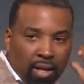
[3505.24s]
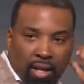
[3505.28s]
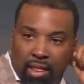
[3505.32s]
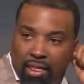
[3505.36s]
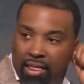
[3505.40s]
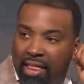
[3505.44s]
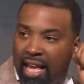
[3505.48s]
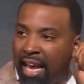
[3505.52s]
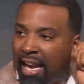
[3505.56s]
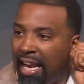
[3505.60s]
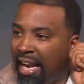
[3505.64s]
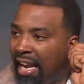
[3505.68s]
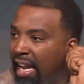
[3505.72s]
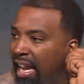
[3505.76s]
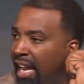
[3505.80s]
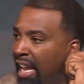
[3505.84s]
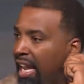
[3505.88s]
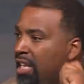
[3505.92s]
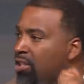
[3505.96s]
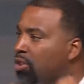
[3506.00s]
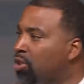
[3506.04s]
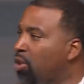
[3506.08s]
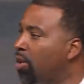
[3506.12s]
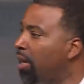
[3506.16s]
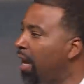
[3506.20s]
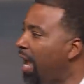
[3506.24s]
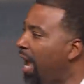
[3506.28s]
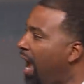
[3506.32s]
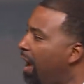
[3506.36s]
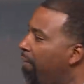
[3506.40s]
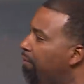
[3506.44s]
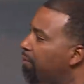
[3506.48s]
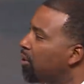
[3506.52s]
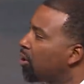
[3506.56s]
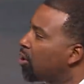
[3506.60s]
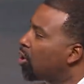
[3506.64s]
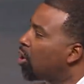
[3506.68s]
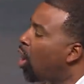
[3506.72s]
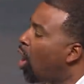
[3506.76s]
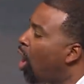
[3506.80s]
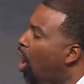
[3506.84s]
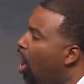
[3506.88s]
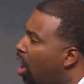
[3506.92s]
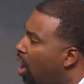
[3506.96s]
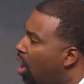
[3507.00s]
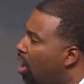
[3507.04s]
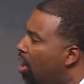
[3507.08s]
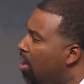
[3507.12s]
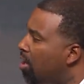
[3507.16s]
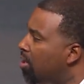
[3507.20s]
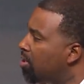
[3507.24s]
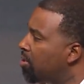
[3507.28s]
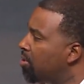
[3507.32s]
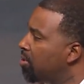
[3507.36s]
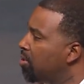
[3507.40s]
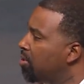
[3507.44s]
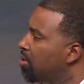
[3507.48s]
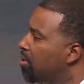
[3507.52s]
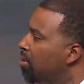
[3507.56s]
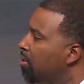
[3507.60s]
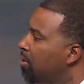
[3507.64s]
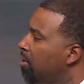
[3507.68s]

that is going to have to cause